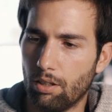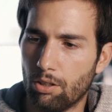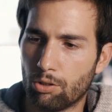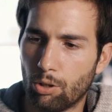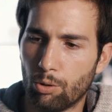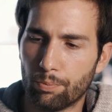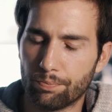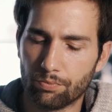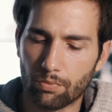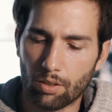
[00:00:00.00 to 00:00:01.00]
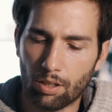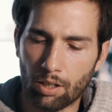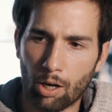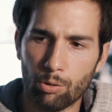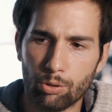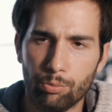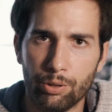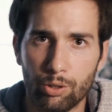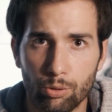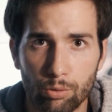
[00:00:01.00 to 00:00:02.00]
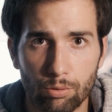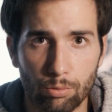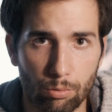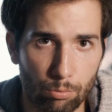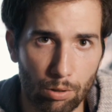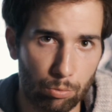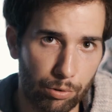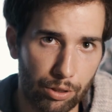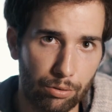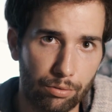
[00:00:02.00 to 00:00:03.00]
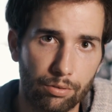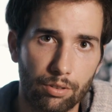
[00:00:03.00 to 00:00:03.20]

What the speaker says: So how do we do what we do?